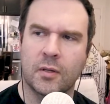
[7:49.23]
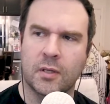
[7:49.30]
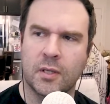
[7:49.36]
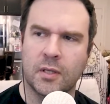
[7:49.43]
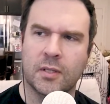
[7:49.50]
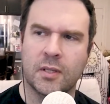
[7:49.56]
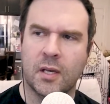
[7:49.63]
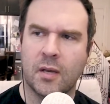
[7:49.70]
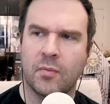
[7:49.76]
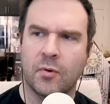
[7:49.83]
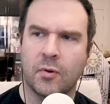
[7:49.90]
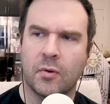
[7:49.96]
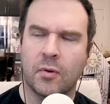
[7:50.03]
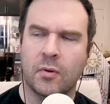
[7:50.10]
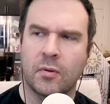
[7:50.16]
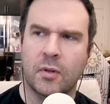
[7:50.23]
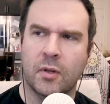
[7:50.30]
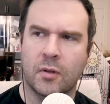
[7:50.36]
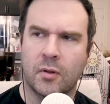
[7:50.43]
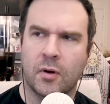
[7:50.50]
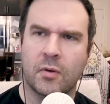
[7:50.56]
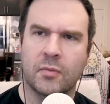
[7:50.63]
disable the
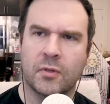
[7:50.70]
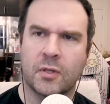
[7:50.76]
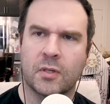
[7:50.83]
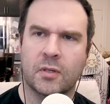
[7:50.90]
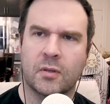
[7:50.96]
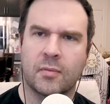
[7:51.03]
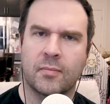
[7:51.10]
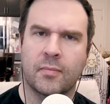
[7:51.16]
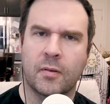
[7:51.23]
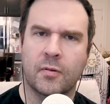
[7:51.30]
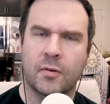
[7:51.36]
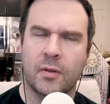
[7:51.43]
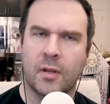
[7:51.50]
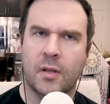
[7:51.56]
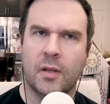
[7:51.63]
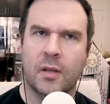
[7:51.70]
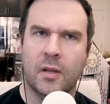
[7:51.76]
alarm system so that they,